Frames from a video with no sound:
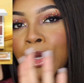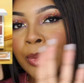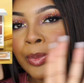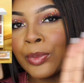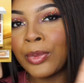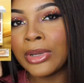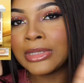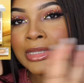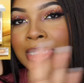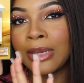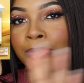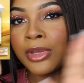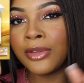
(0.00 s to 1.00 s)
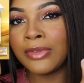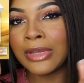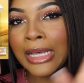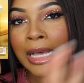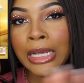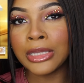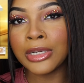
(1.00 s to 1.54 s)
one type of
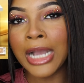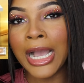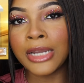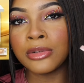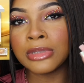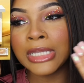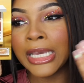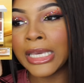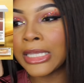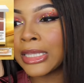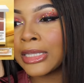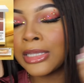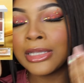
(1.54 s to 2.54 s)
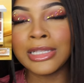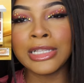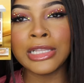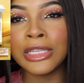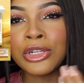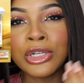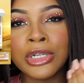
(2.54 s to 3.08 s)
color. I don't like the
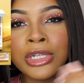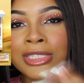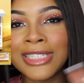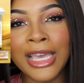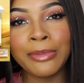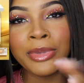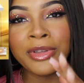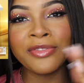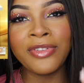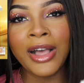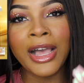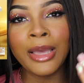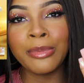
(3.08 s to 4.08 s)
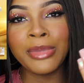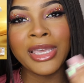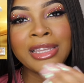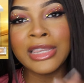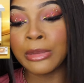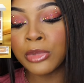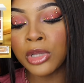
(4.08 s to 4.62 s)
glitter type of vibe
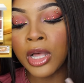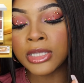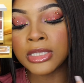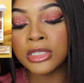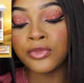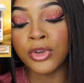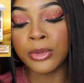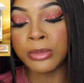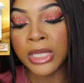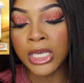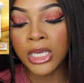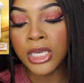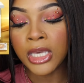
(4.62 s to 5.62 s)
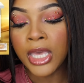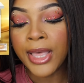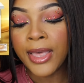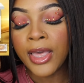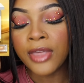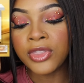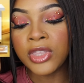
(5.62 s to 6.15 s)
in lip glosses for me.
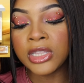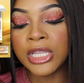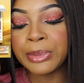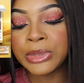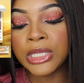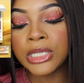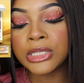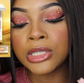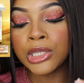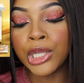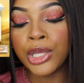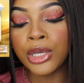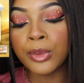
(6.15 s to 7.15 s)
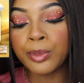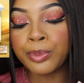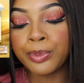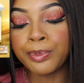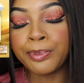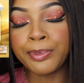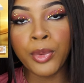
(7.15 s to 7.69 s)
The lipsticks look
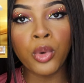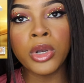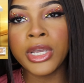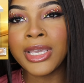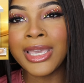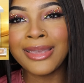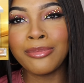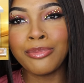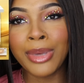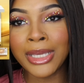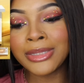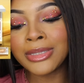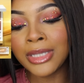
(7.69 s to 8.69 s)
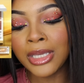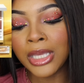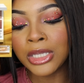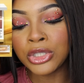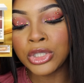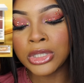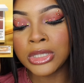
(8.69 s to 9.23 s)
boring and basic.
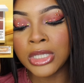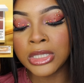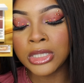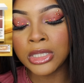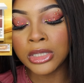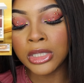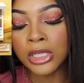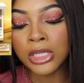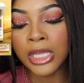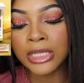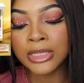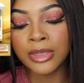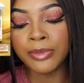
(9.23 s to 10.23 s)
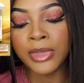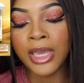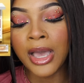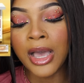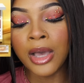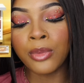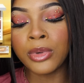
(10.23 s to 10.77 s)
It just doesn't look like something
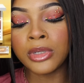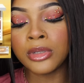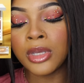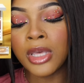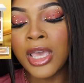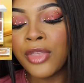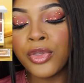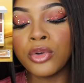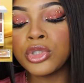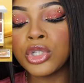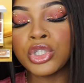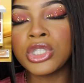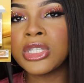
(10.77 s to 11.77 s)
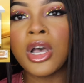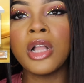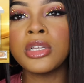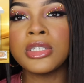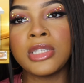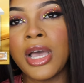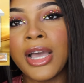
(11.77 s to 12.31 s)
I would, those are just
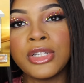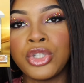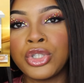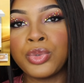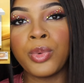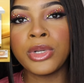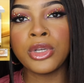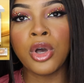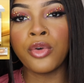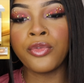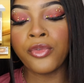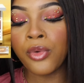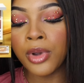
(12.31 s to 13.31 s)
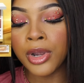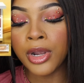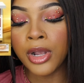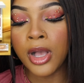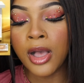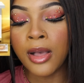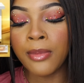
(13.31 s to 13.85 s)
colors that I just wouldn't go
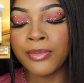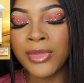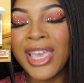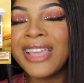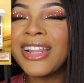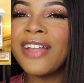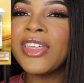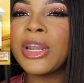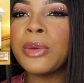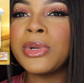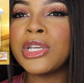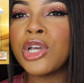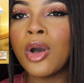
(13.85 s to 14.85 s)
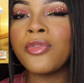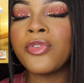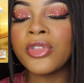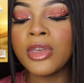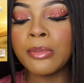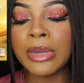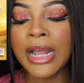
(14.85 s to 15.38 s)
for. Not that I wouldn't go for
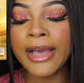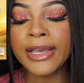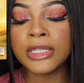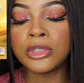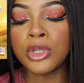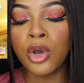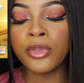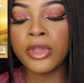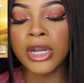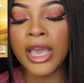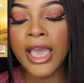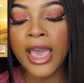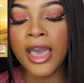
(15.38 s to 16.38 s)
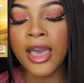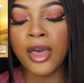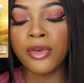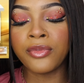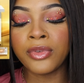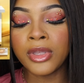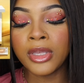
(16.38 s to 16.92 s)
them, but I know that I
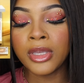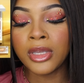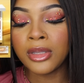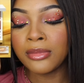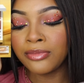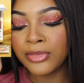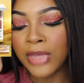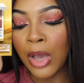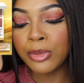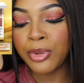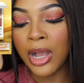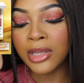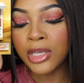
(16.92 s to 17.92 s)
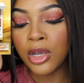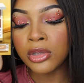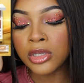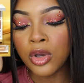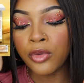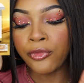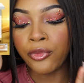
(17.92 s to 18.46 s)
have, I would probably only
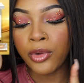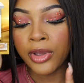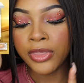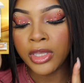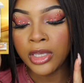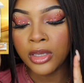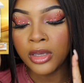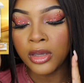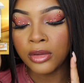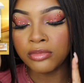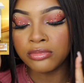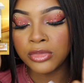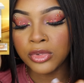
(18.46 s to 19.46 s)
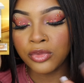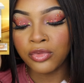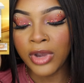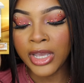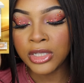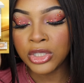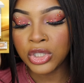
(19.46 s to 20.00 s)
go for the
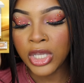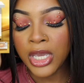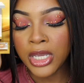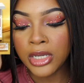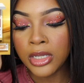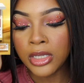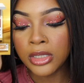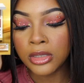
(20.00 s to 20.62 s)
red shade,